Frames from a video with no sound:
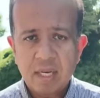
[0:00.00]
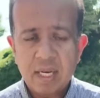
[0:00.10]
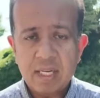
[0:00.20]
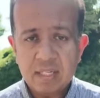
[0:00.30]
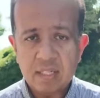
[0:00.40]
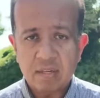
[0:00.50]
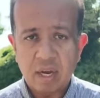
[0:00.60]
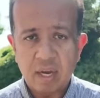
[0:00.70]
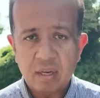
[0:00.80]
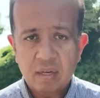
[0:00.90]
in his
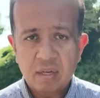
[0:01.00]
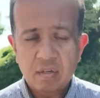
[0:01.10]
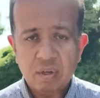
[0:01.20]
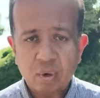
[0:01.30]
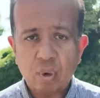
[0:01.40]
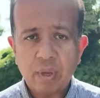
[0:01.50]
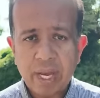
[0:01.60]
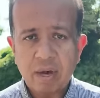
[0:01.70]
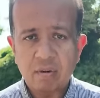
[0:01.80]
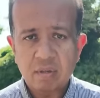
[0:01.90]
desire to call
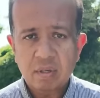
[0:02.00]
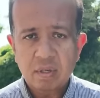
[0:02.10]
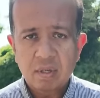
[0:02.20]
out